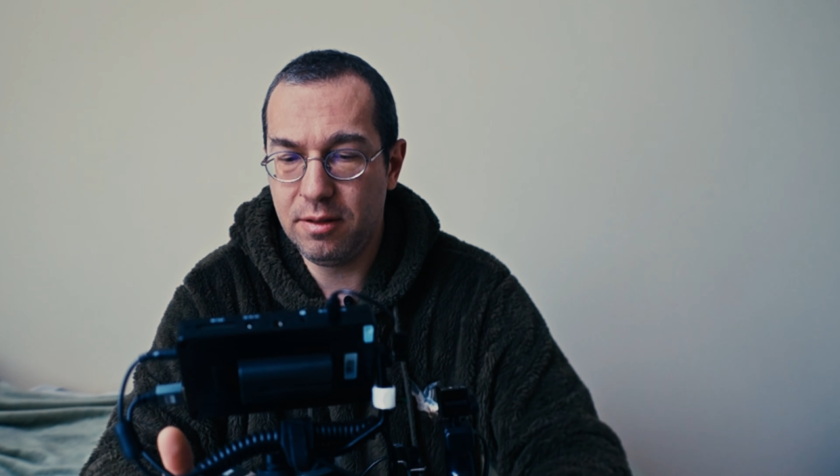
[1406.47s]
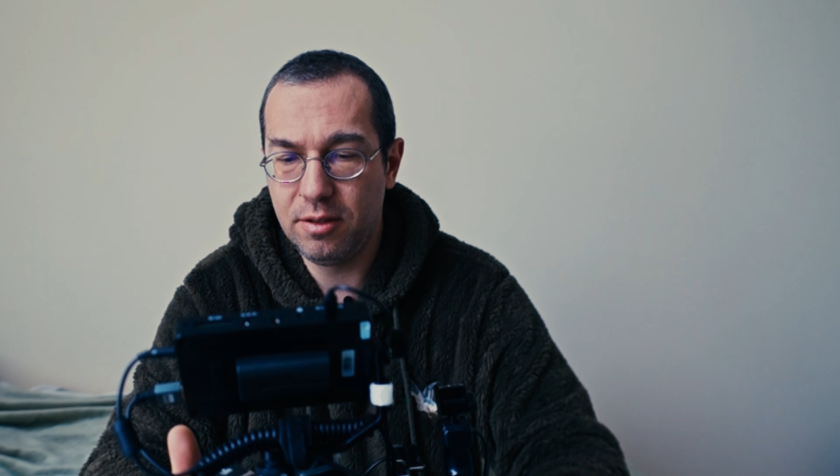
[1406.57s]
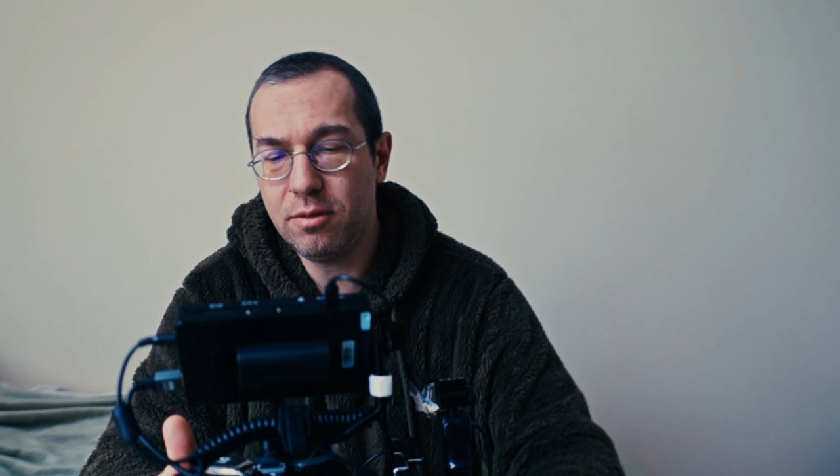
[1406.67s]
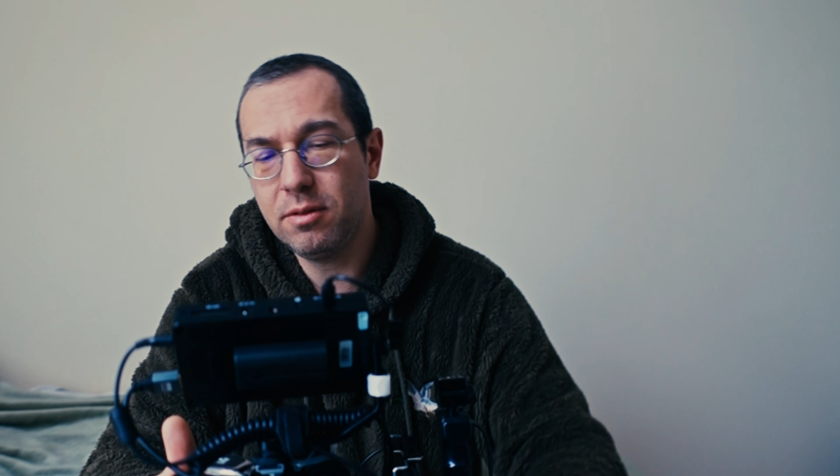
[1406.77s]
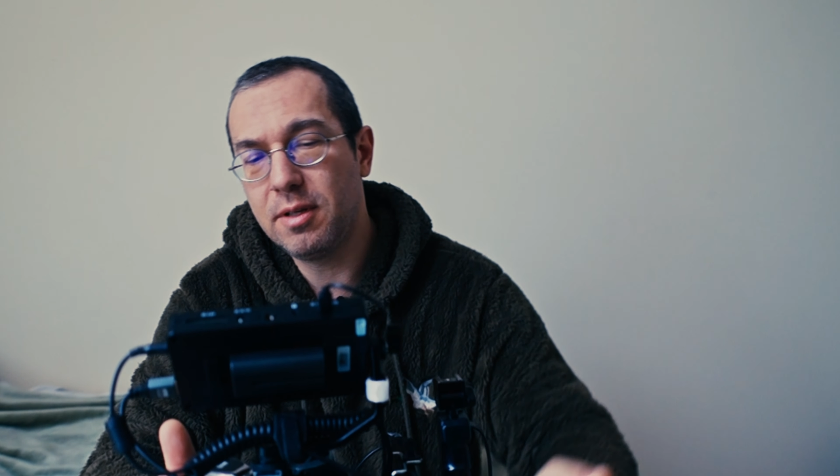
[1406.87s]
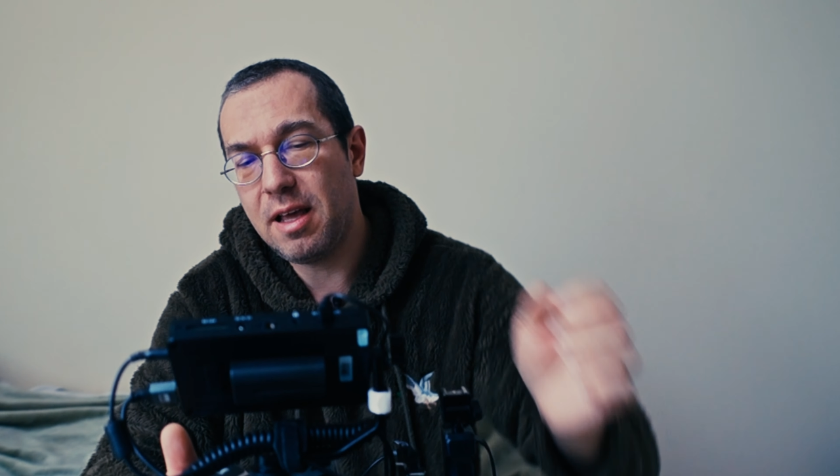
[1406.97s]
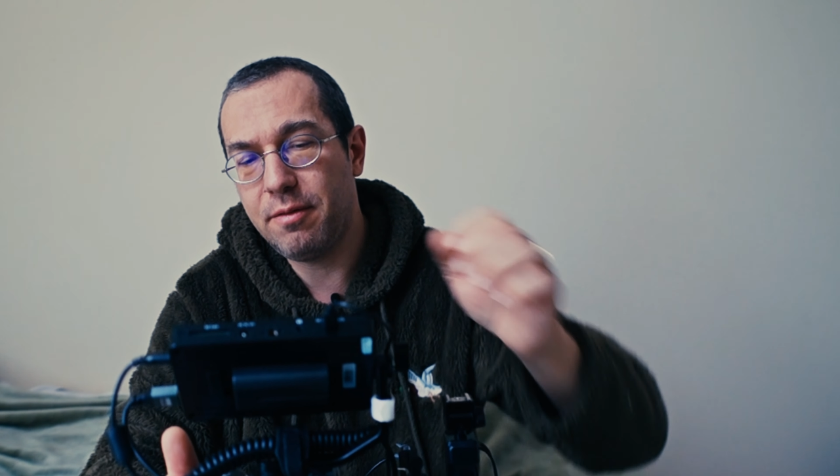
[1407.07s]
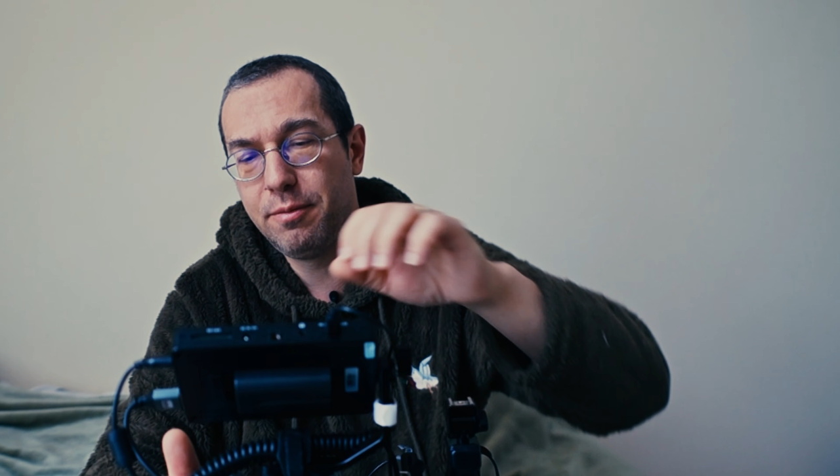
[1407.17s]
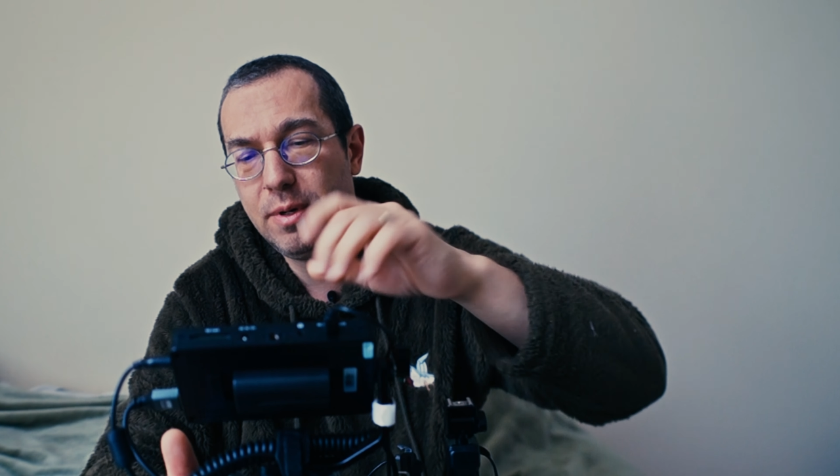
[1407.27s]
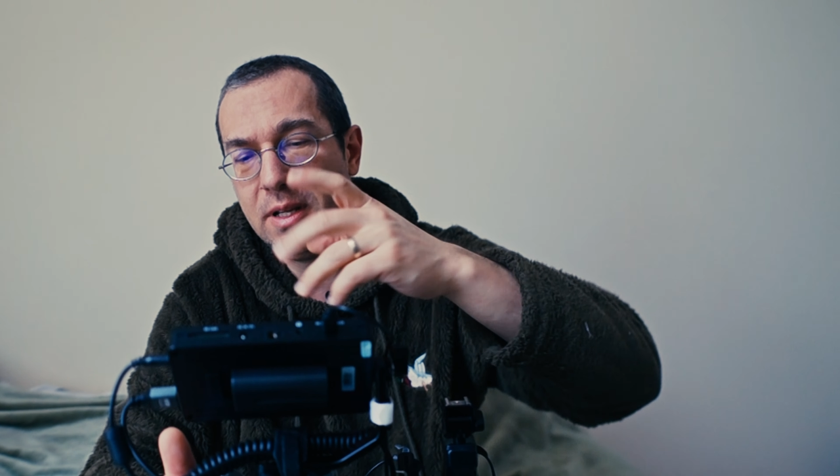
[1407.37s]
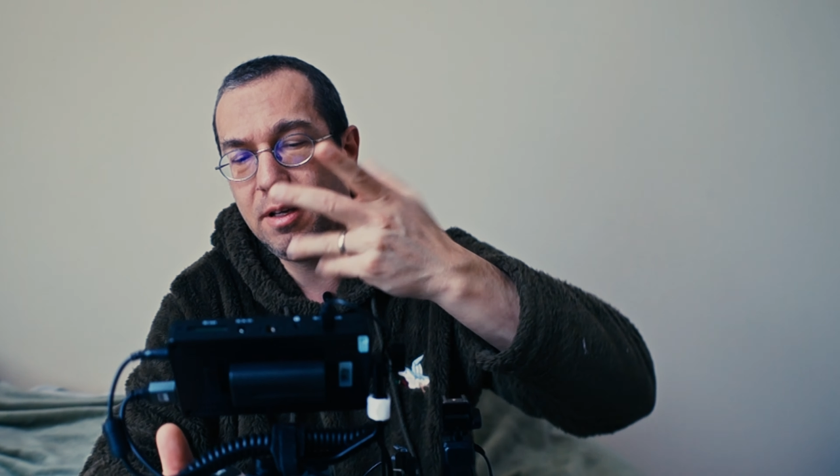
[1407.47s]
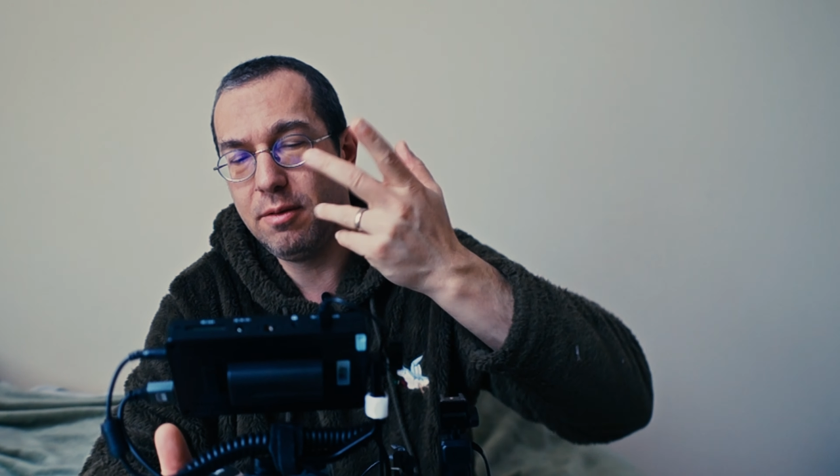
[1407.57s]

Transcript: don't have really